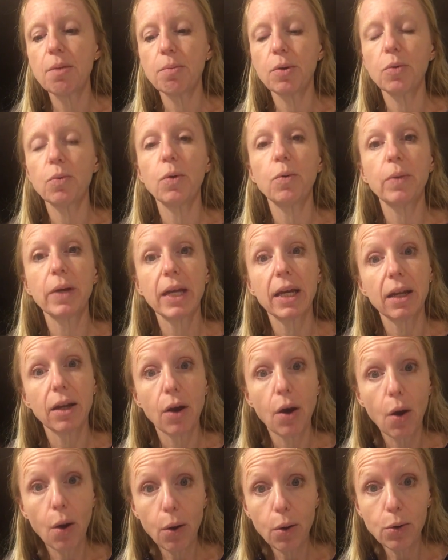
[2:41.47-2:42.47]
But when we hit it
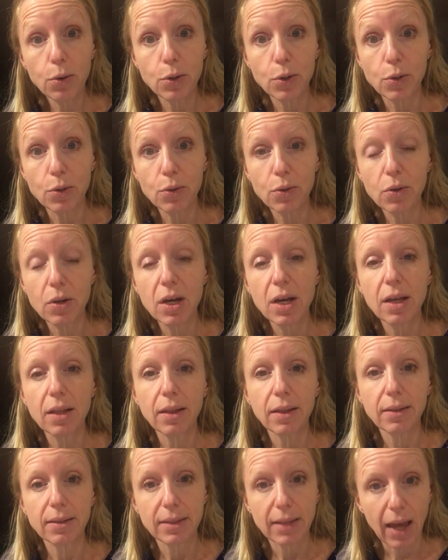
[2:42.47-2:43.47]
harder,
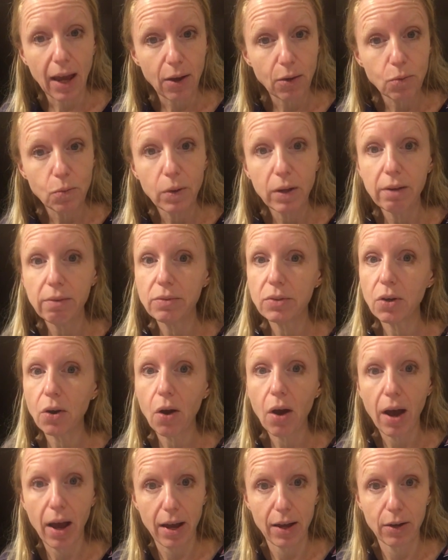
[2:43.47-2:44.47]
the sound waves are
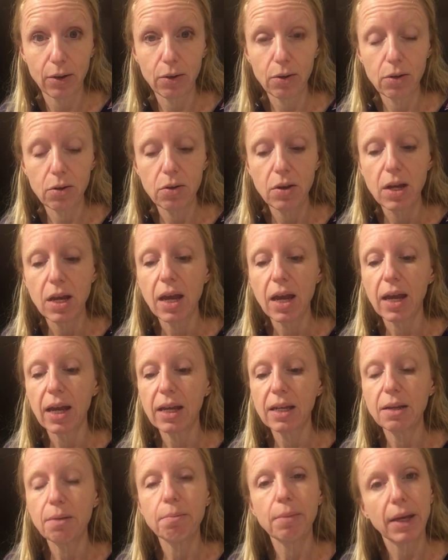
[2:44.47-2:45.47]
higher
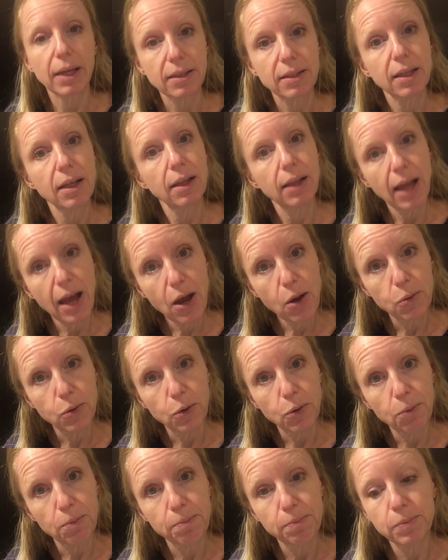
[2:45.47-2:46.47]
and it makes it louder.